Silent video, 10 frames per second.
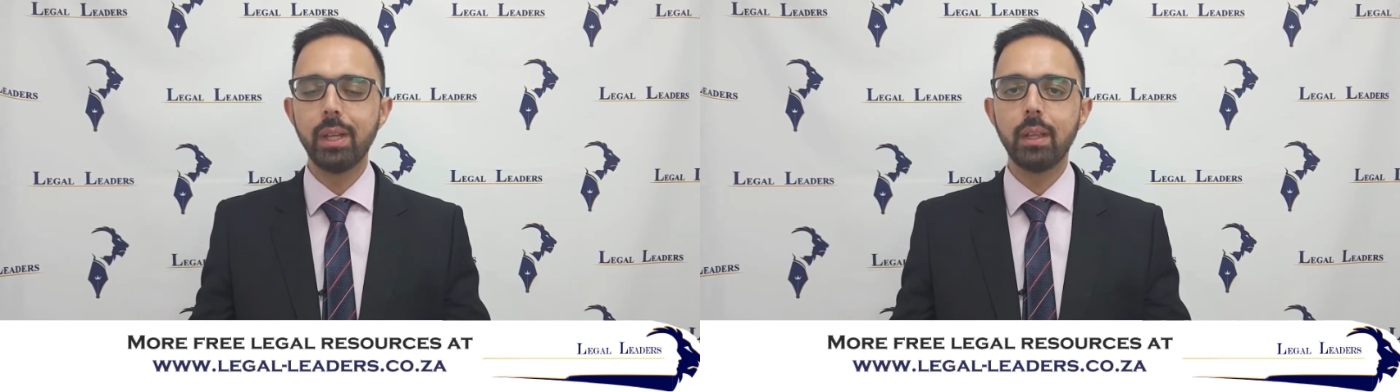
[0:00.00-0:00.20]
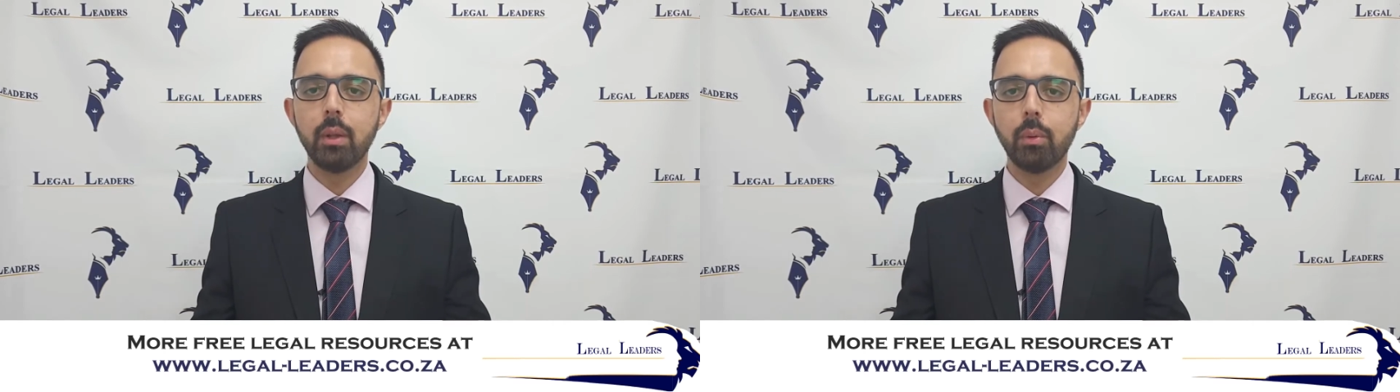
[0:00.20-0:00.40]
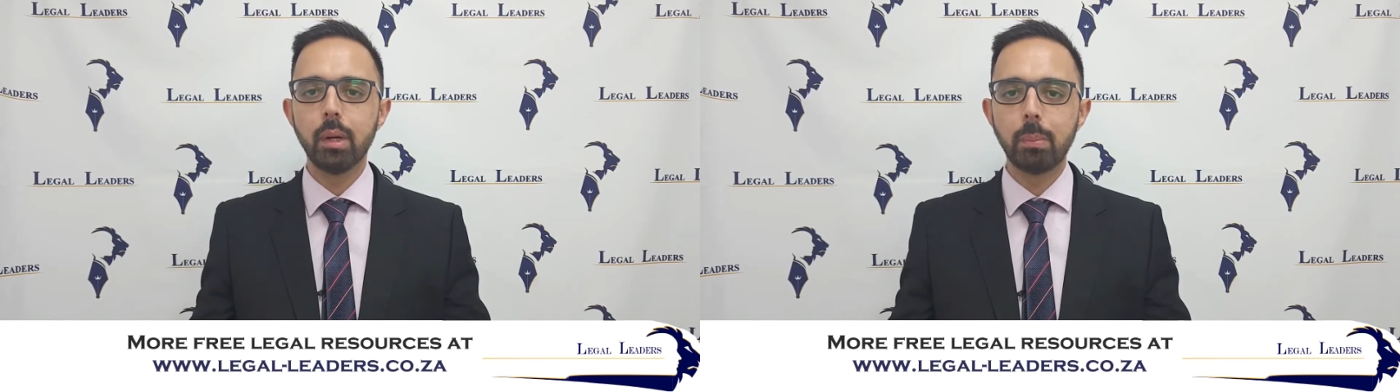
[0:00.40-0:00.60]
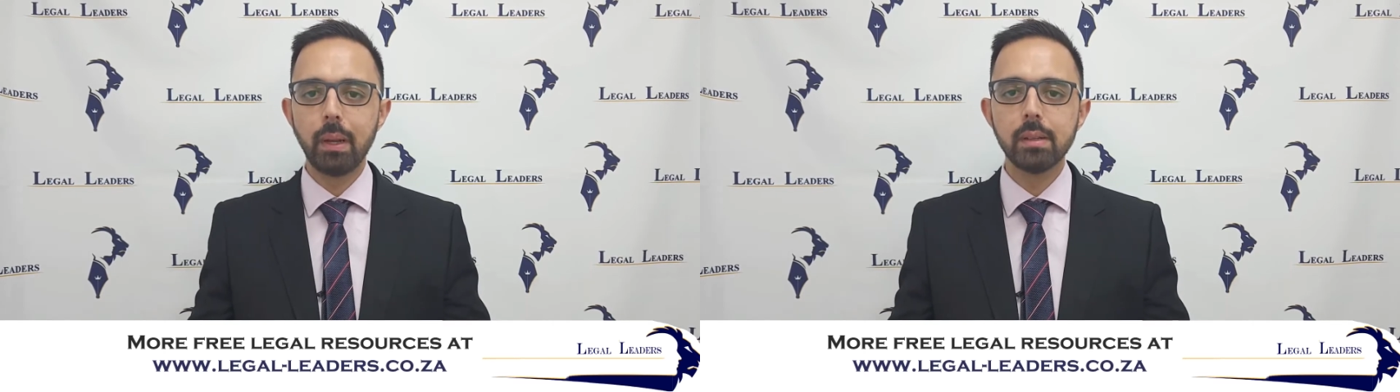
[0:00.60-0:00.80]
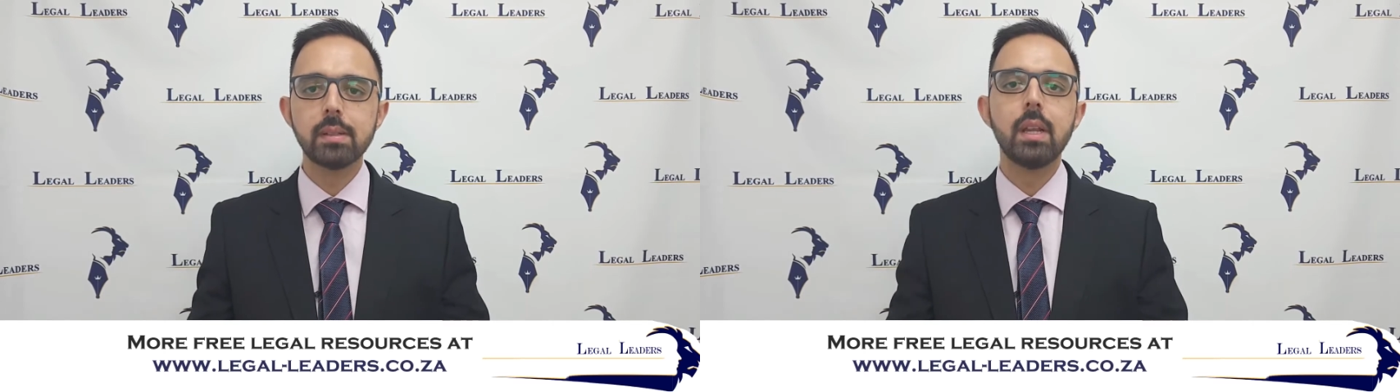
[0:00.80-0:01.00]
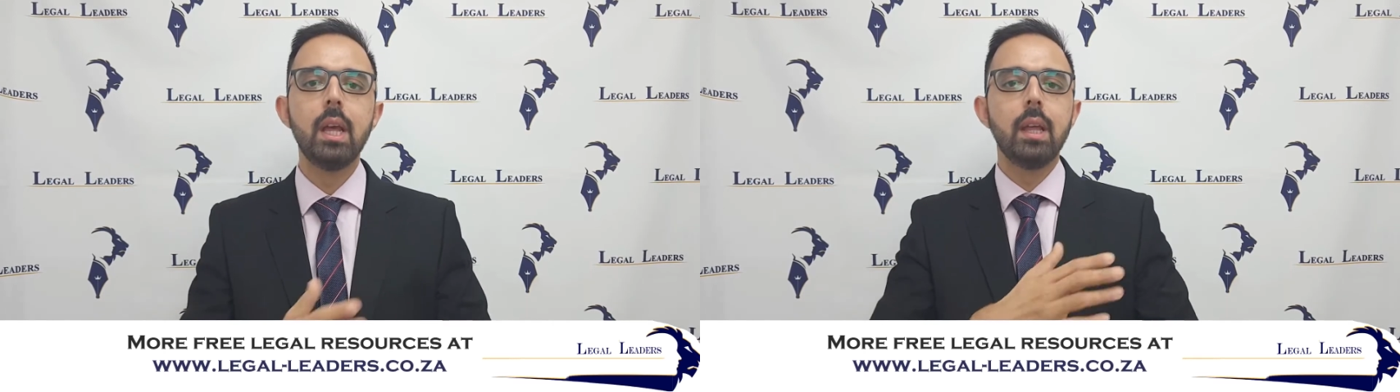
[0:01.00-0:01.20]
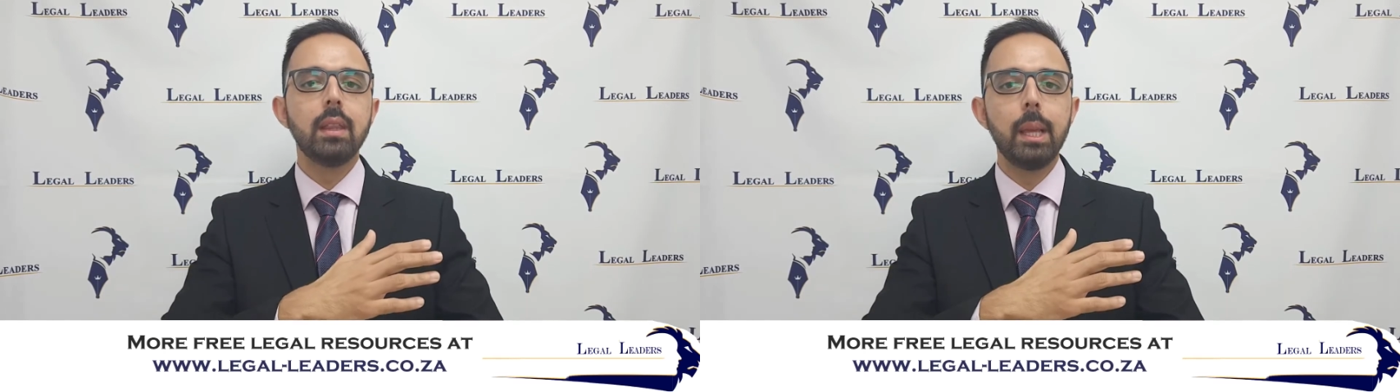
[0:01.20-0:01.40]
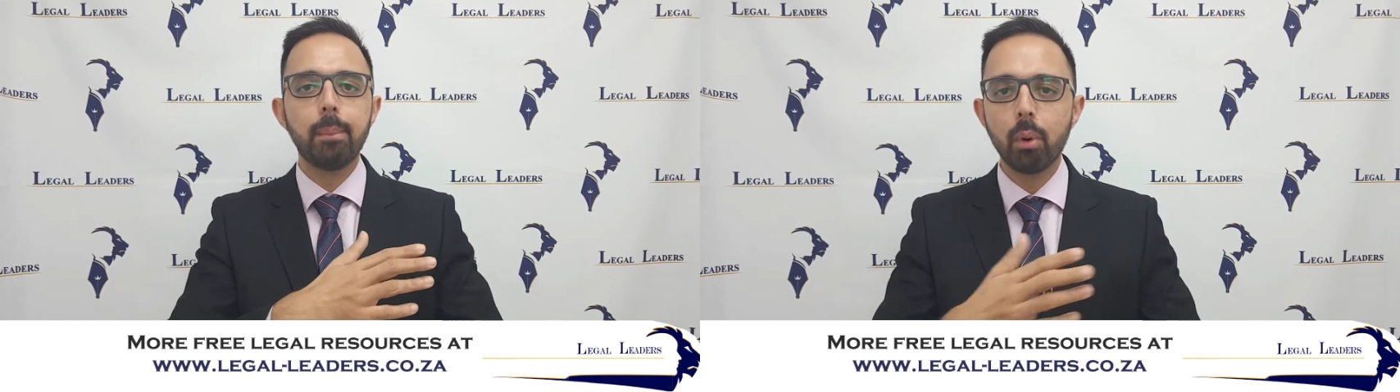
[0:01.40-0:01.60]
in the workplace,
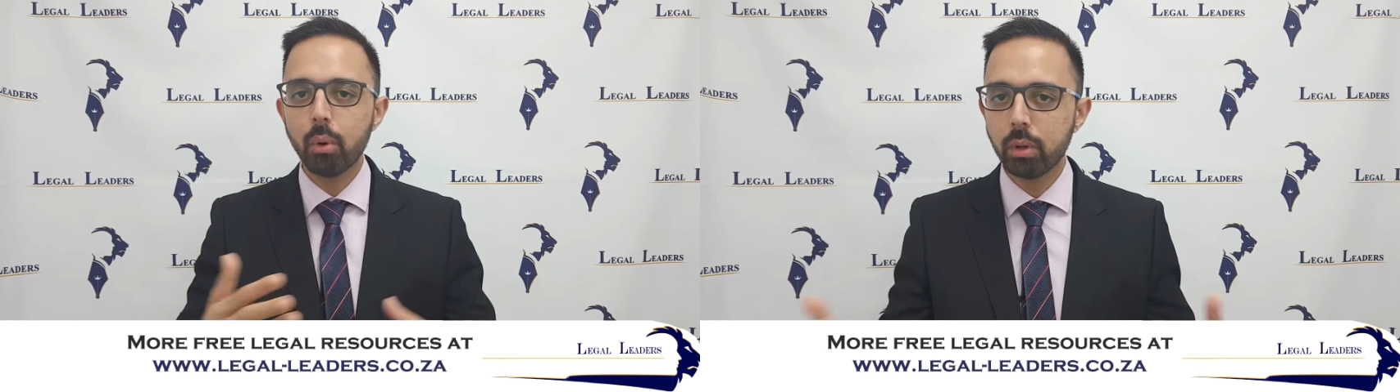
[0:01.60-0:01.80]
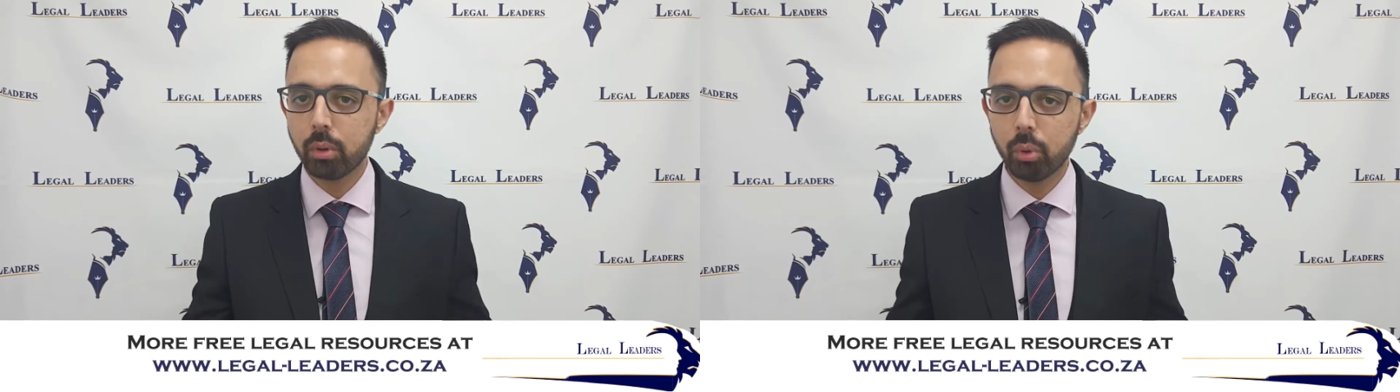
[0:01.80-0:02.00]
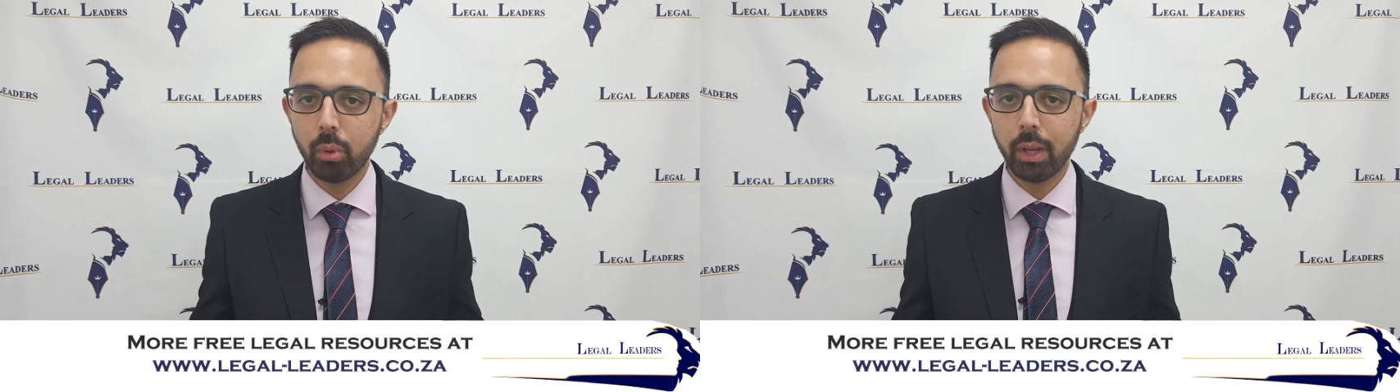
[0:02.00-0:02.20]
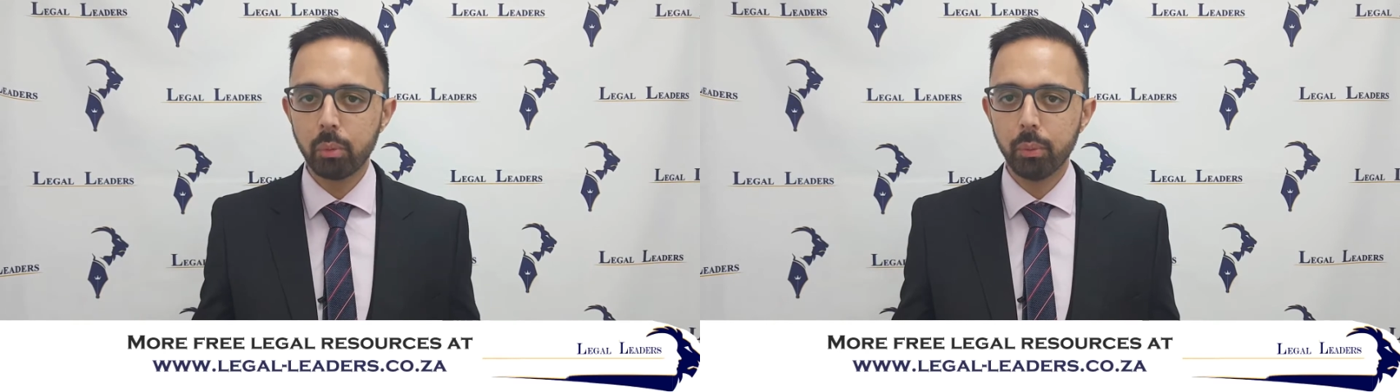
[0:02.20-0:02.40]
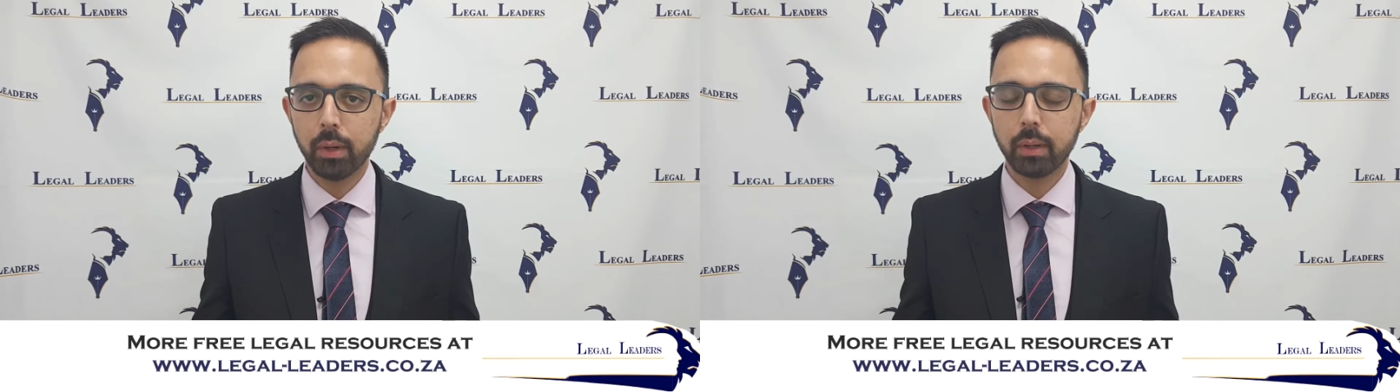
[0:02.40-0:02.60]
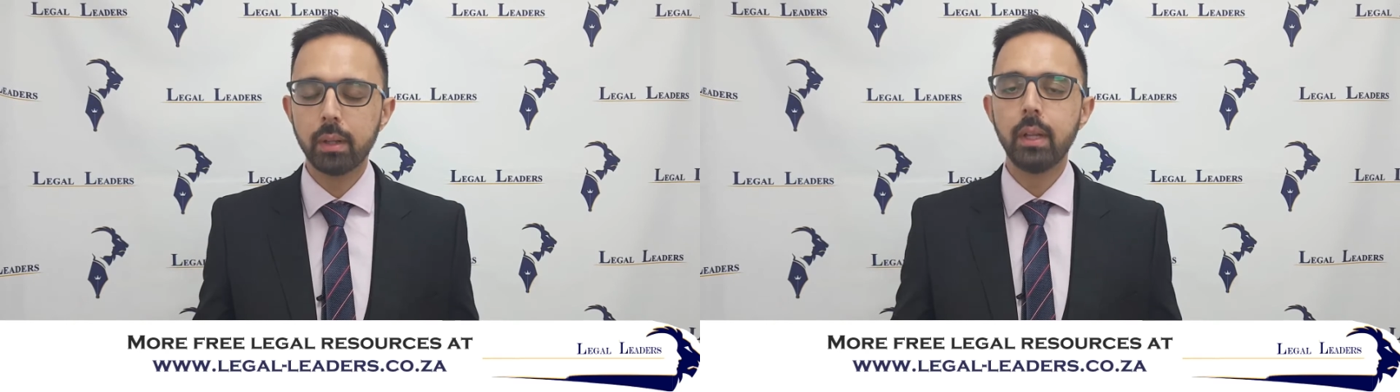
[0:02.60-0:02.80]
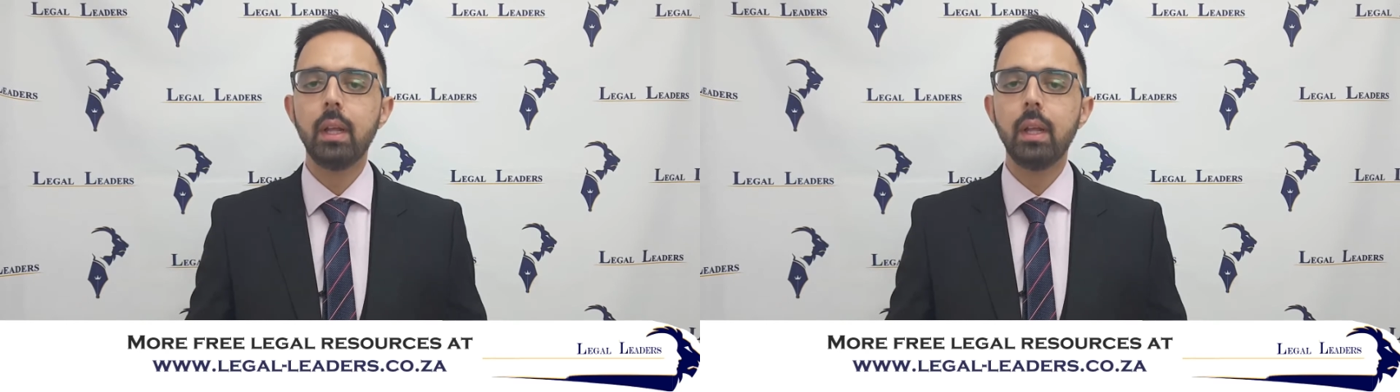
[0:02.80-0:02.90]
they broke a rule at work,